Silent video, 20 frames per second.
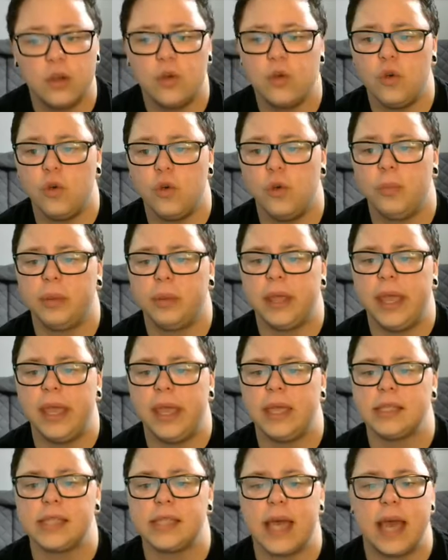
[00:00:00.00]
who
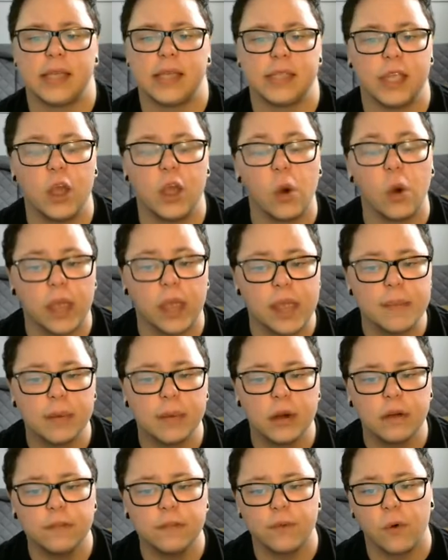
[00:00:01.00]
plays as a goalkeeper